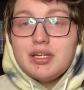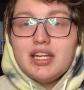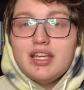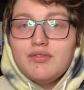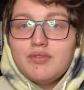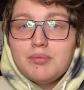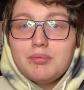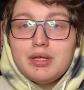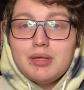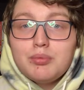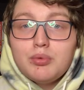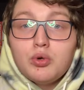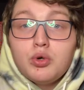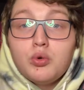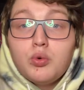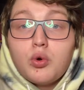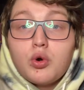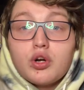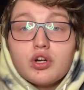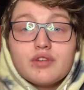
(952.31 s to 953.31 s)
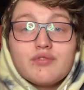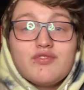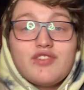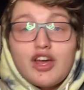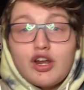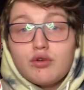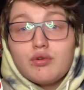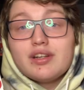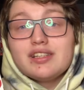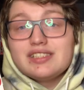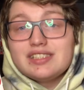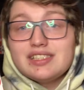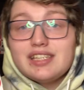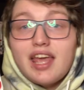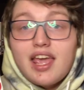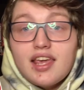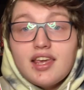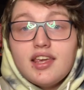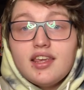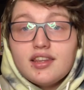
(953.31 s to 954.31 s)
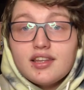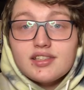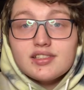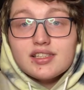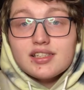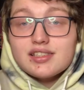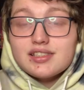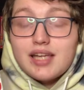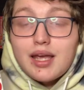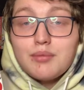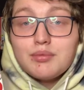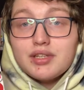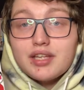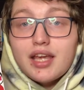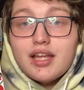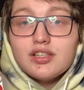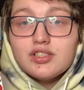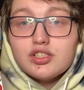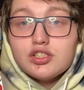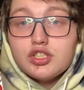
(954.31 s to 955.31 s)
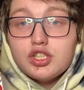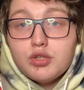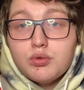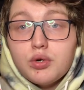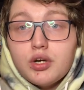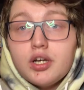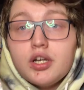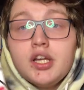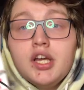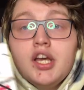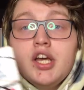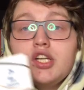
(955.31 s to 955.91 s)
and even people who are veterans taking this exam to get into TUA.